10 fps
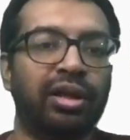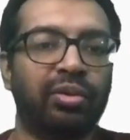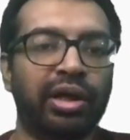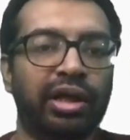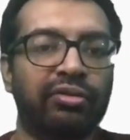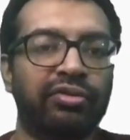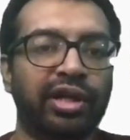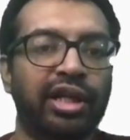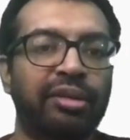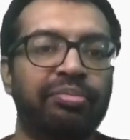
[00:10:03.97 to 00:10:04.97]
I can
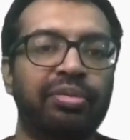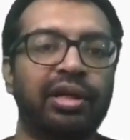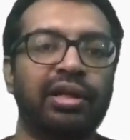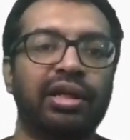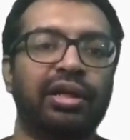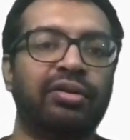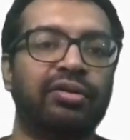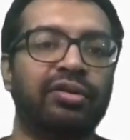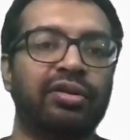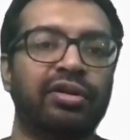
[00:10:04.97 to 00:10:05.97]
finally print that
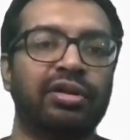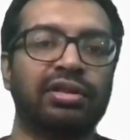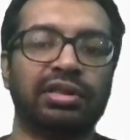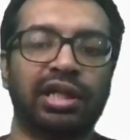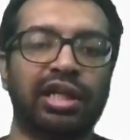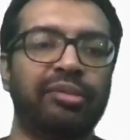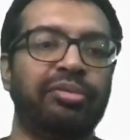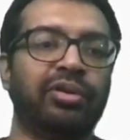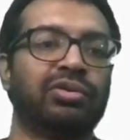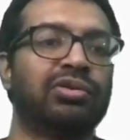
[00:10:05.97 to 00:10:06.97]
star
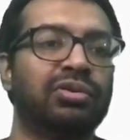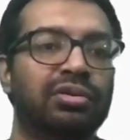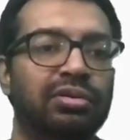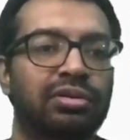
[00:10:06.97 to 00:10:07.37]
IP also.